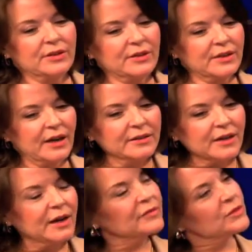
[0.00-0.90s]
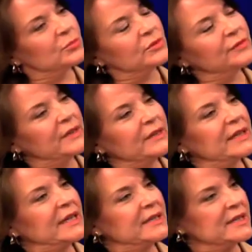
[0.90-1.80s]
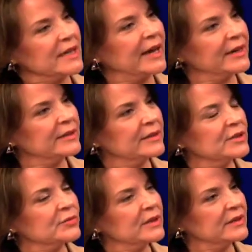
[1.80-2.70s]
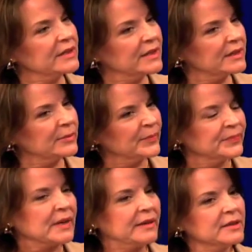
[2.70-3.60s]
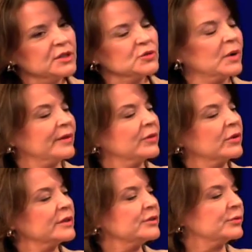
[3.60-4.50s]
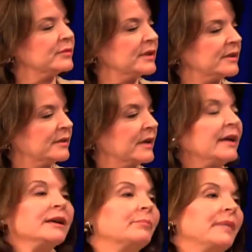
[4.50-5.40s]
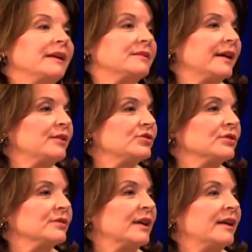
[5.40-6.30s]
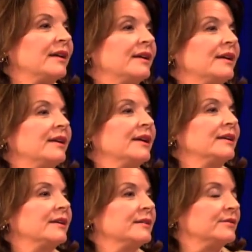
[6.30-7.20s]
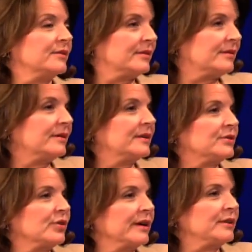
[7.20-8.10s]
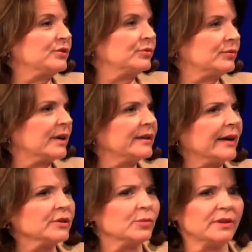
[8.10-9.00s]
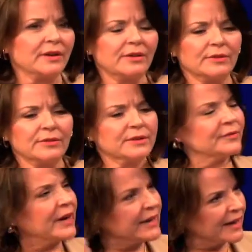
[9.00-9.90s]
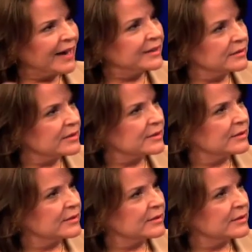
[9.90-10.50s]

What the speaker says: uncomfortable feeling inside. It's really and this is why I've gone to the meditation and trying to connect with our divine guidance.